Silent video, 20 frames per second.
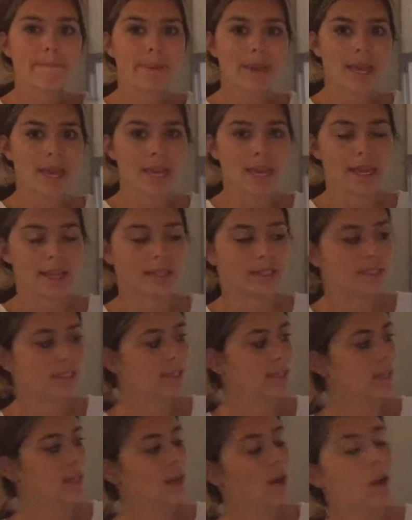Pit.
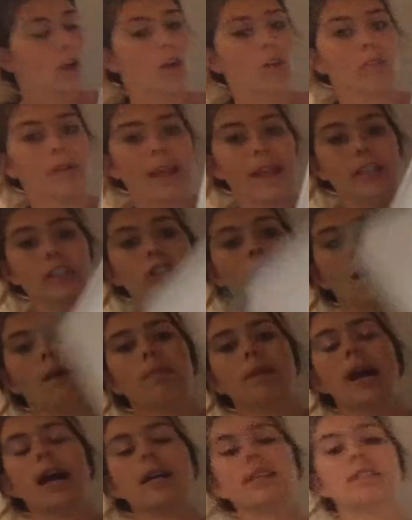Great job,
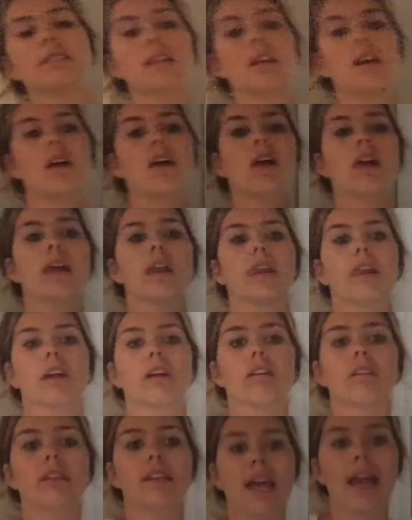guys. Your
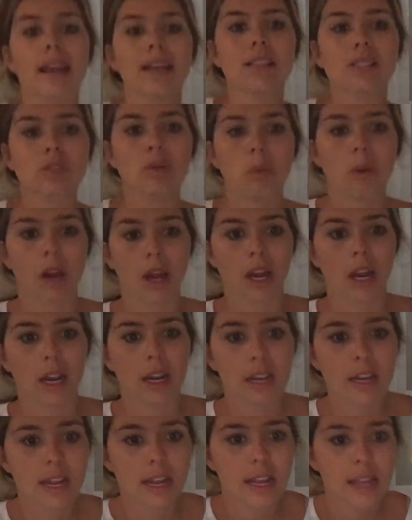next
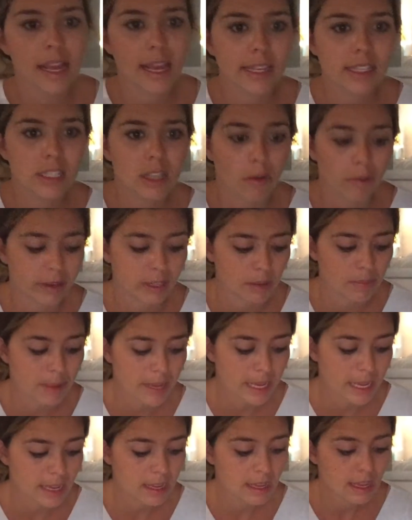word is going to
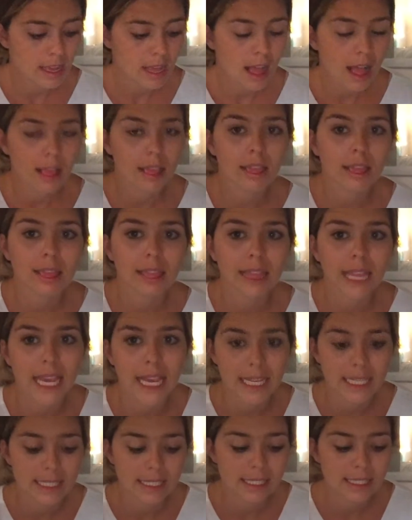be
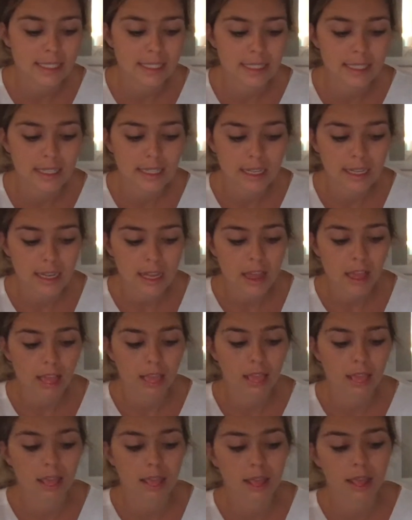list.
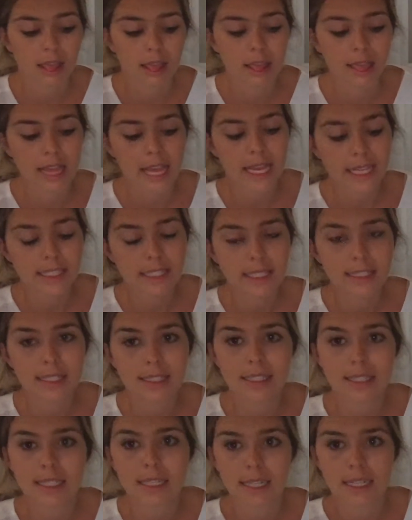
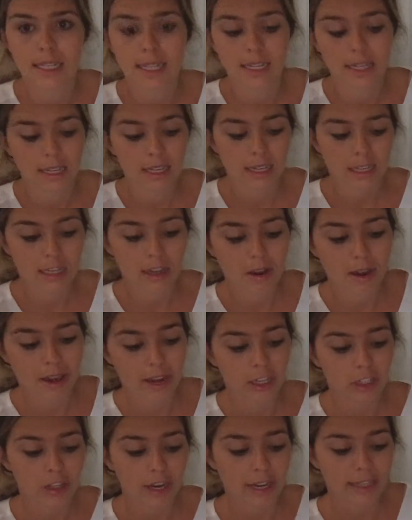List. Go ahead
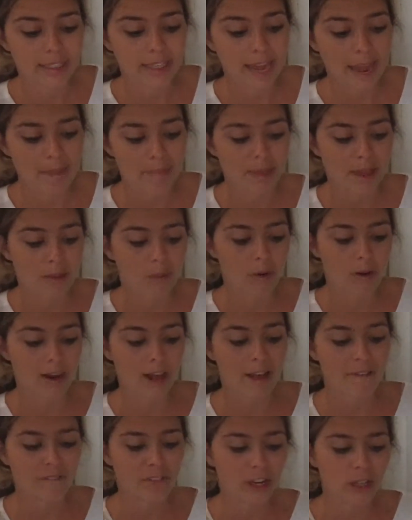and try and tap that word
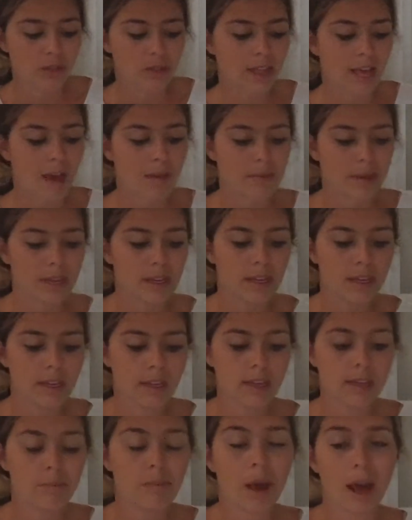out first without me.
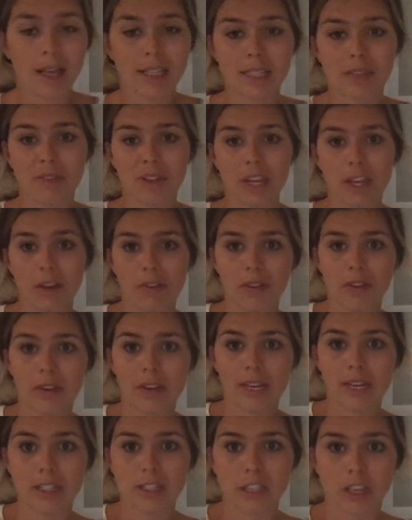Pause the video if you
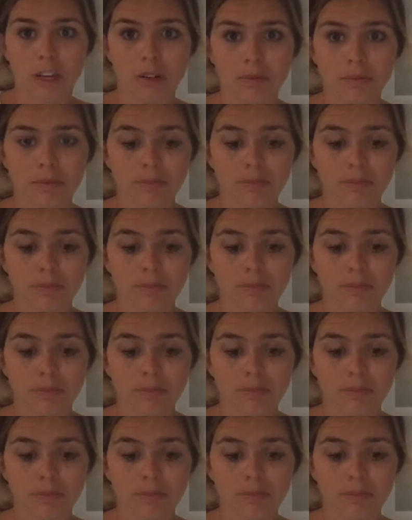need to. Are